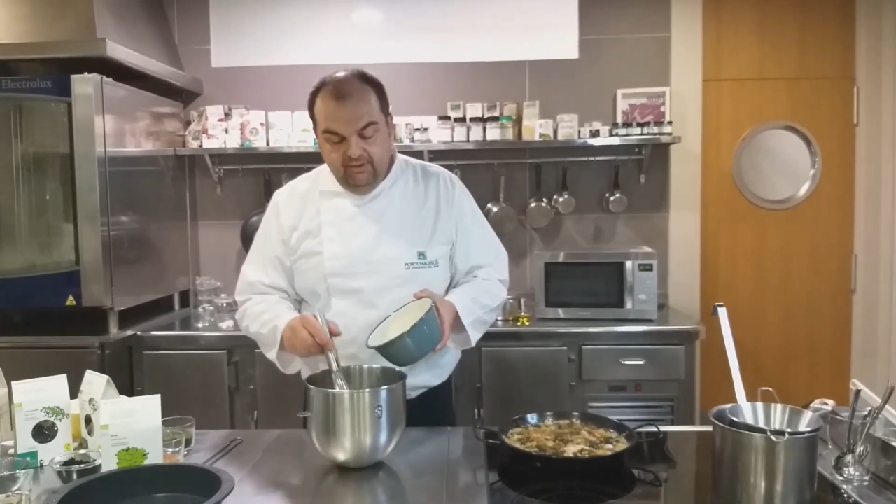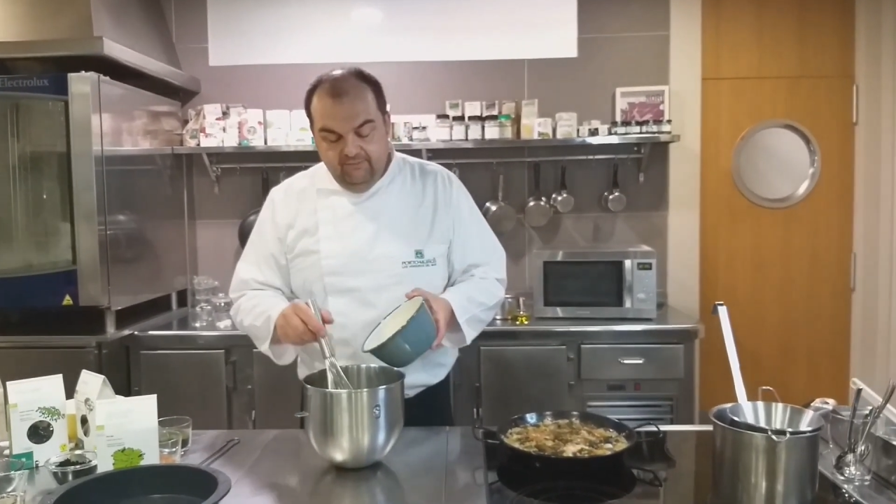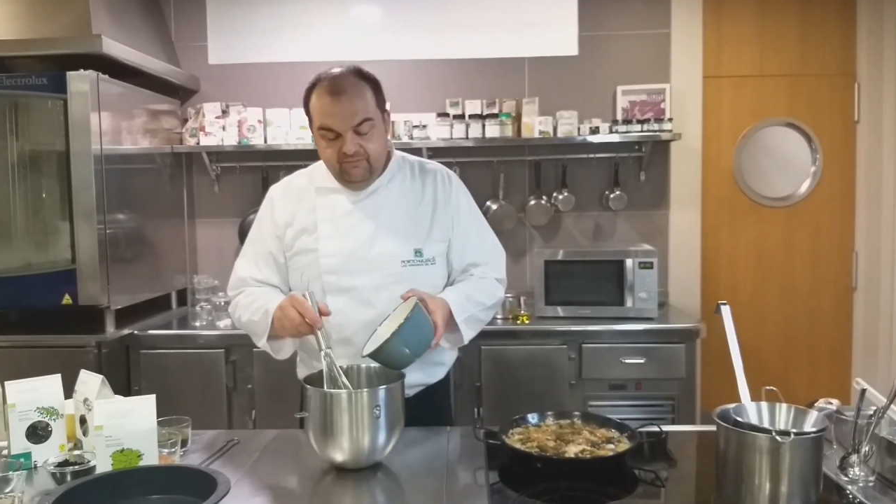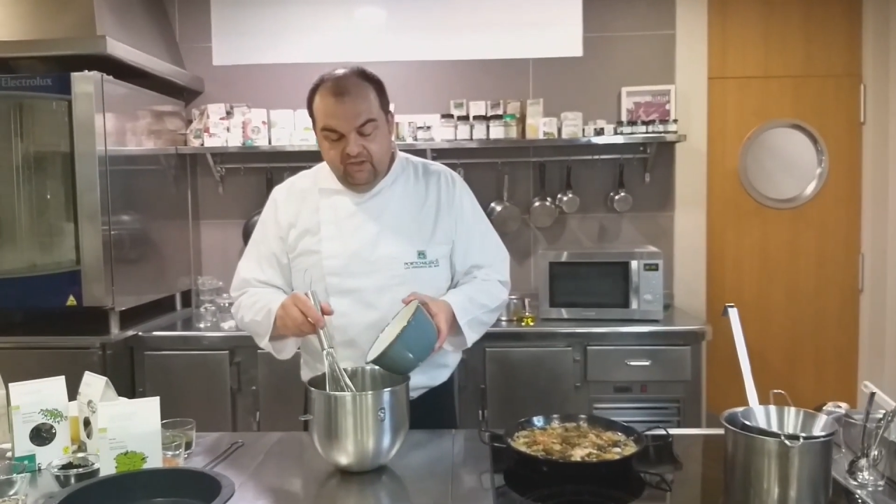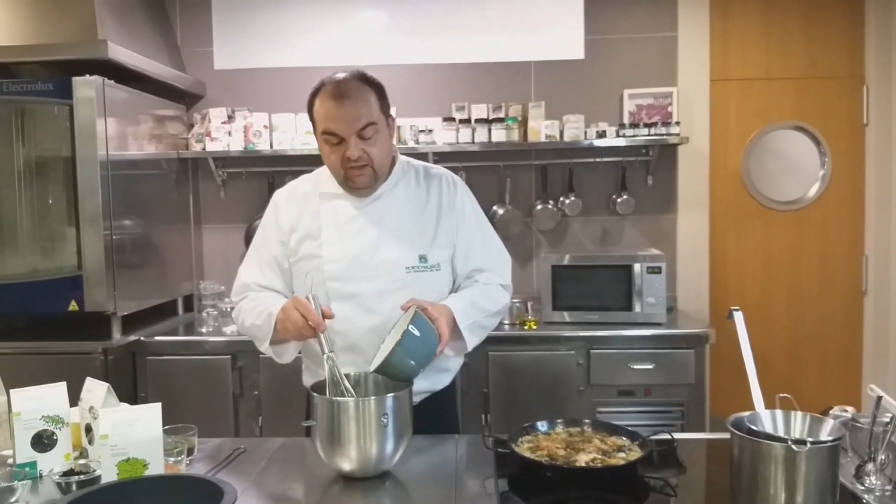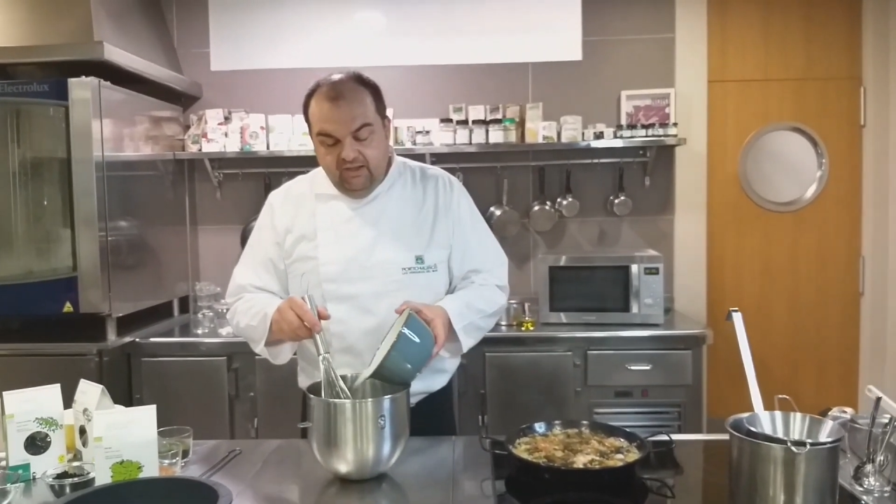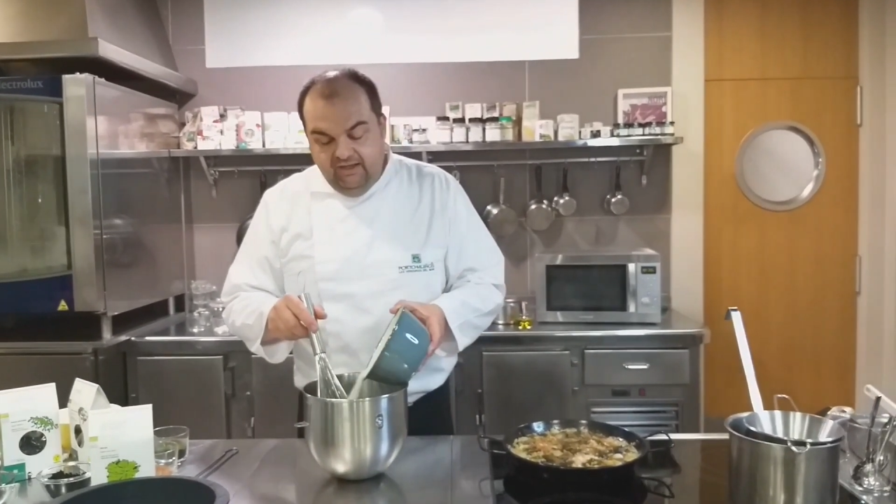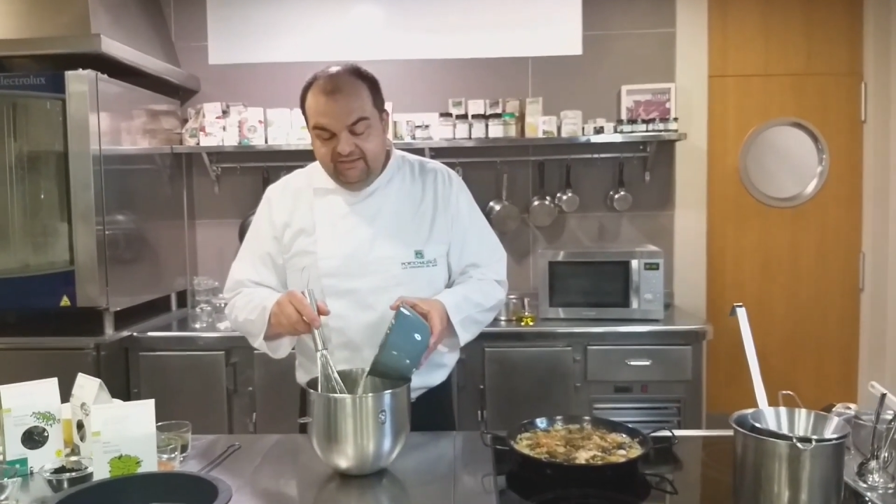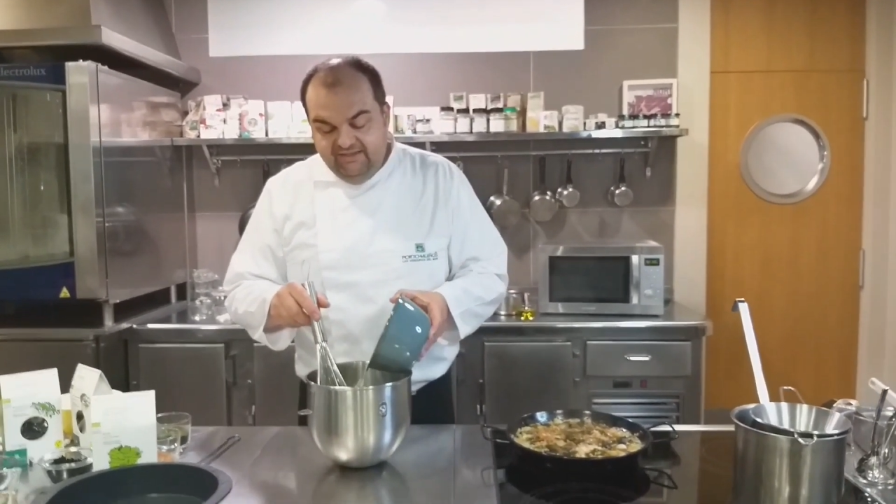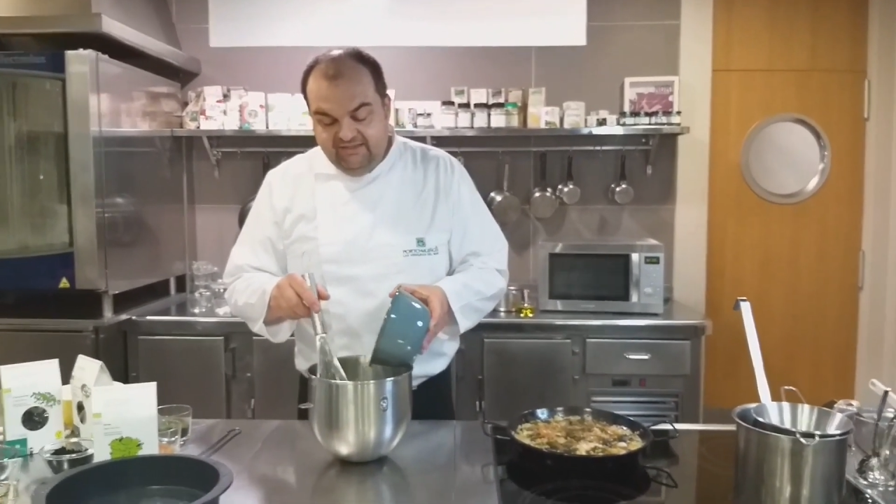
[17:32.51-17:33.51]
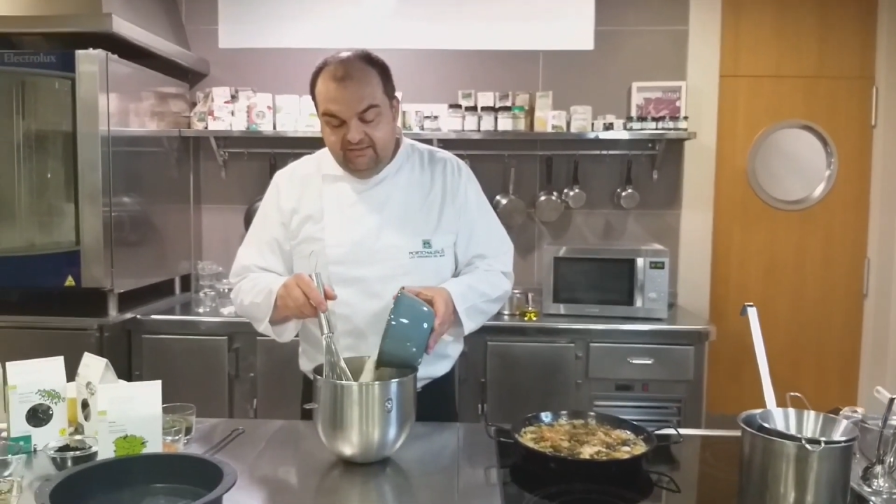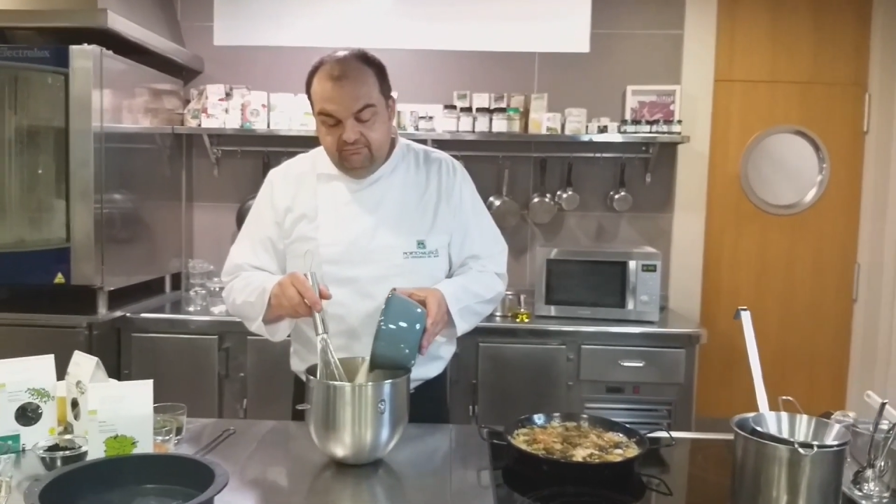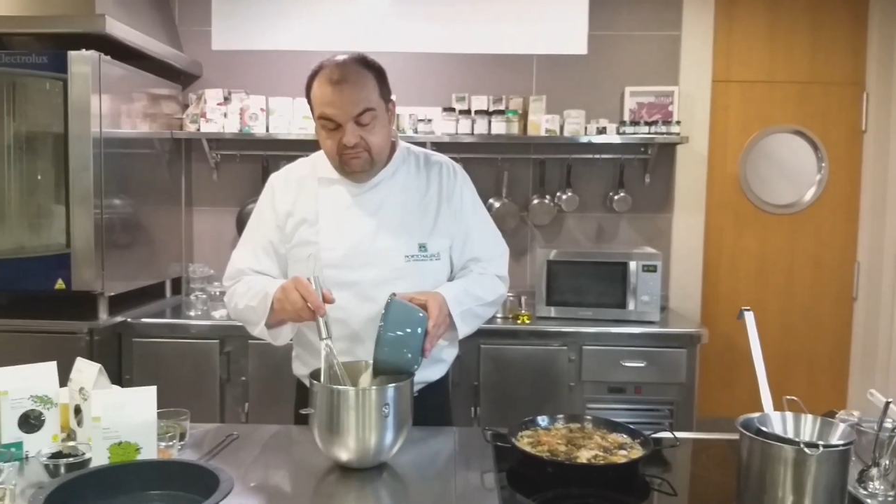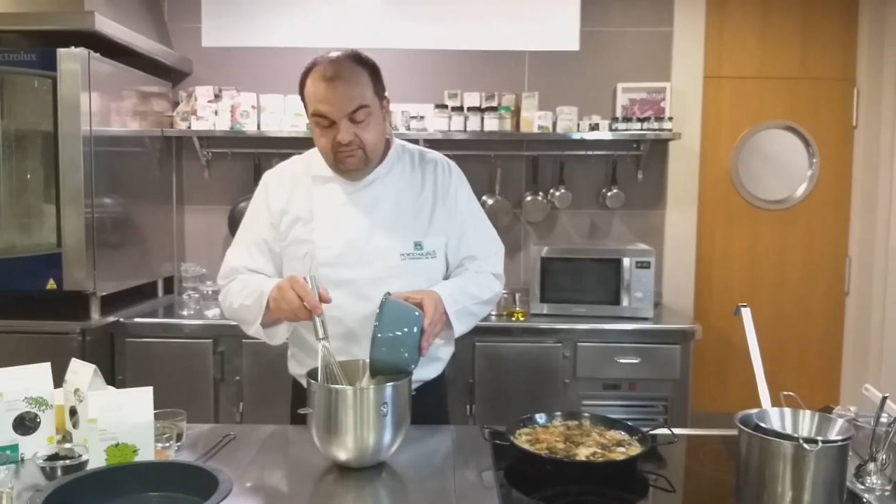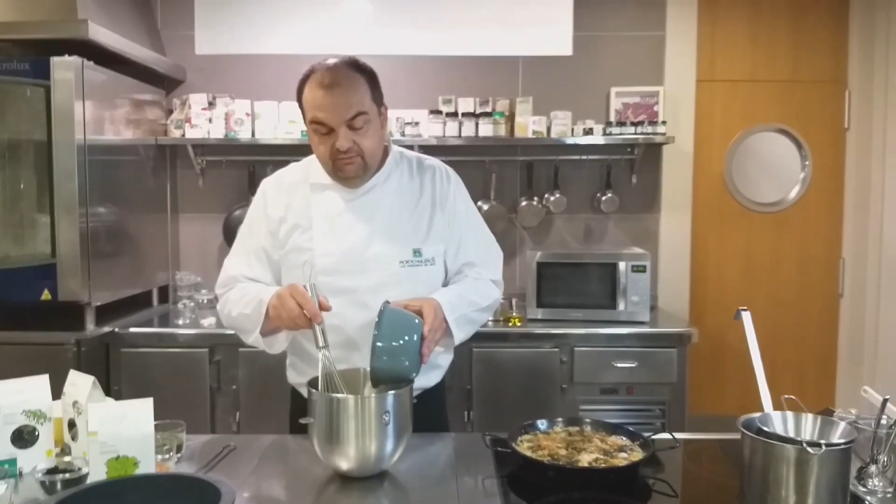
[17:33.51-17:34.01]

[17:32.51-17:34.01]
and just it